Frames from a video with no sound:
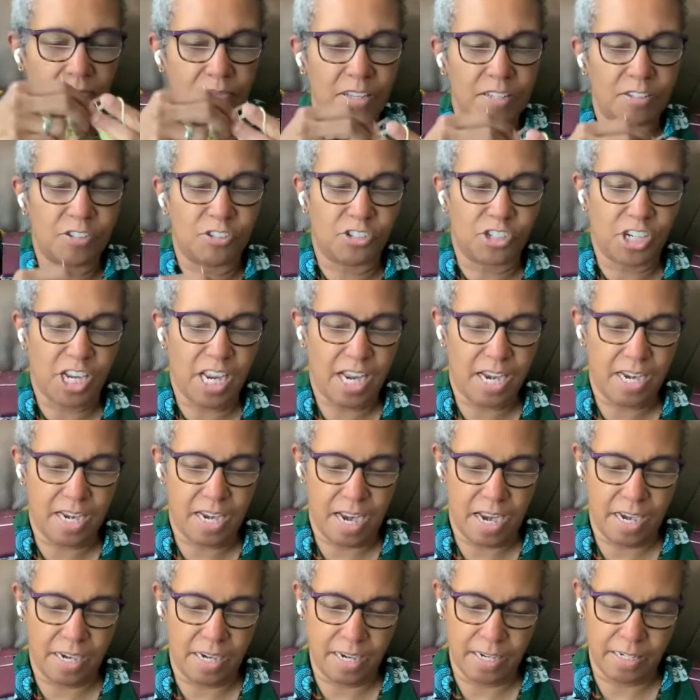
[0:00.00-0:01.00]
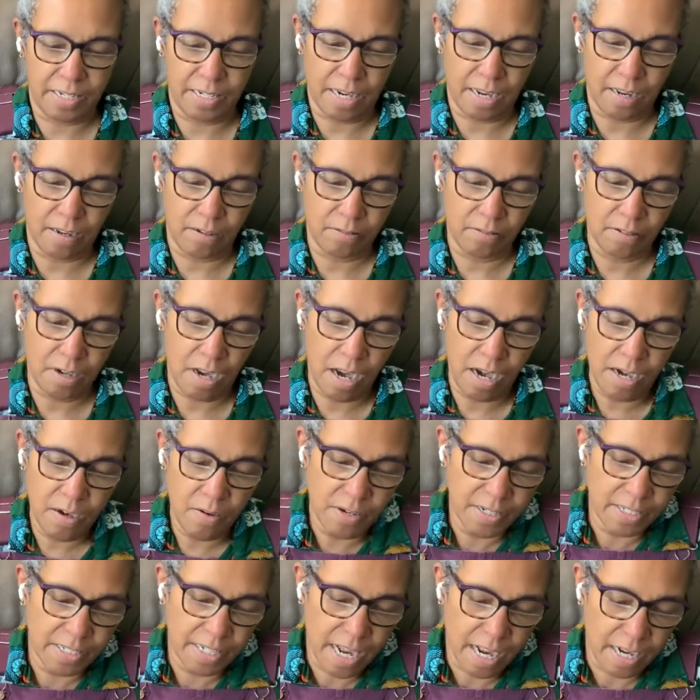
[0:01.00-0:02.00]
this chain hanging down, I know
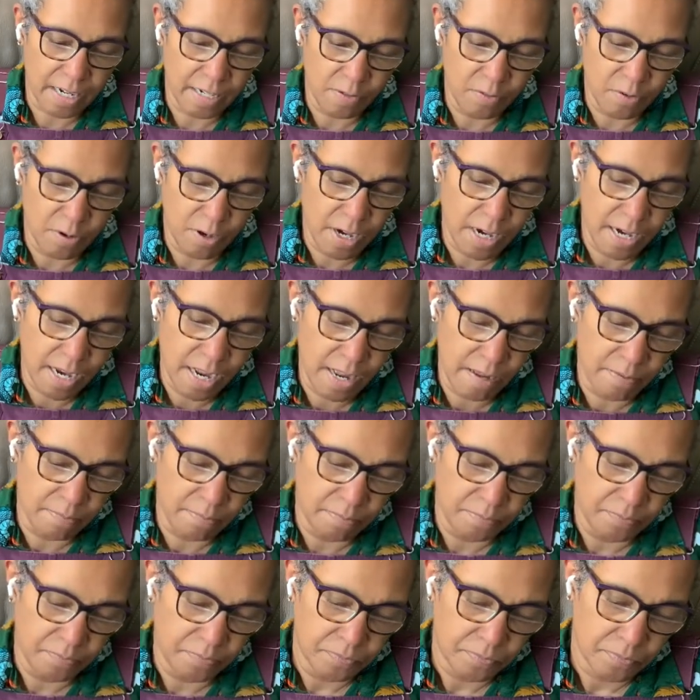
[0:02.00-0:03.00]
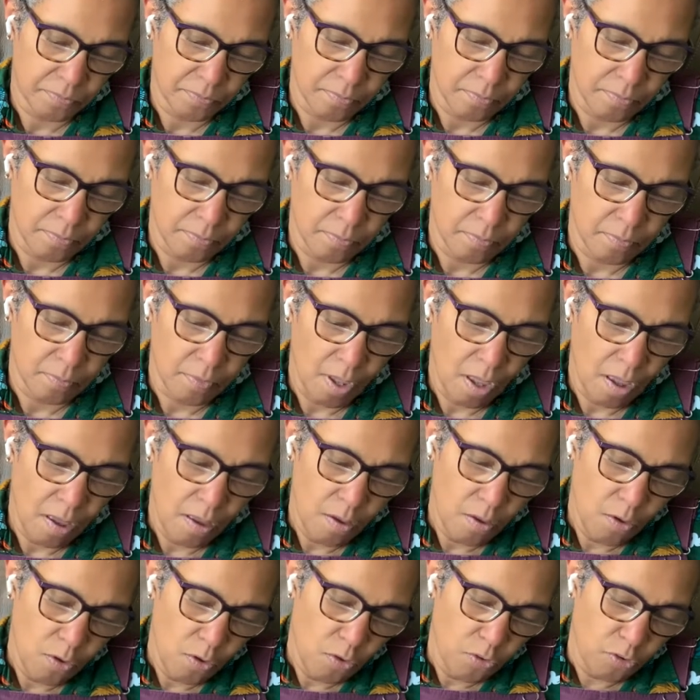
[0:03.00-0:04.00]
exactly where I am.
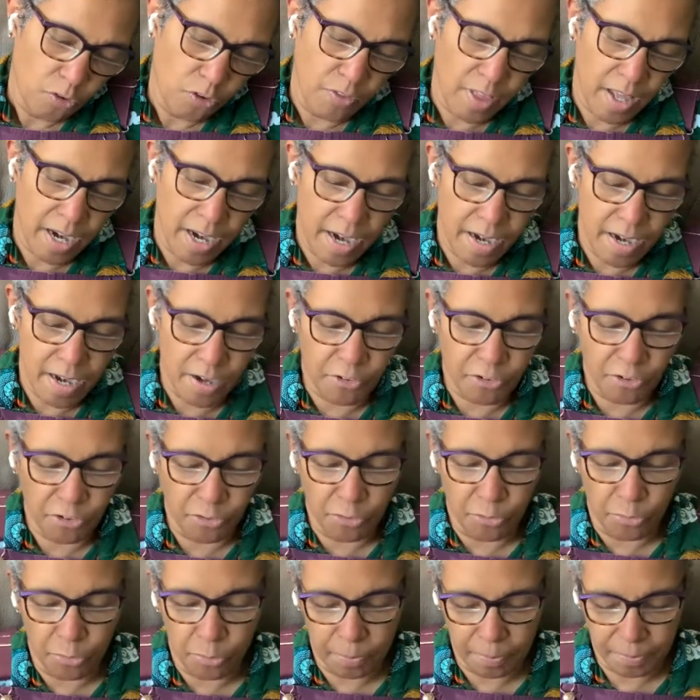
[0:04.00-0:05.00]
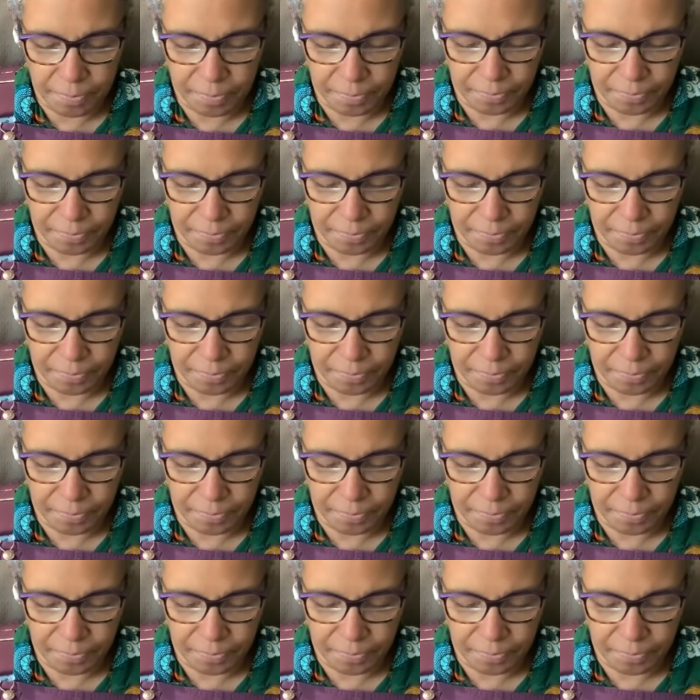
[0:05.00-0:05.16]
So then I knit two.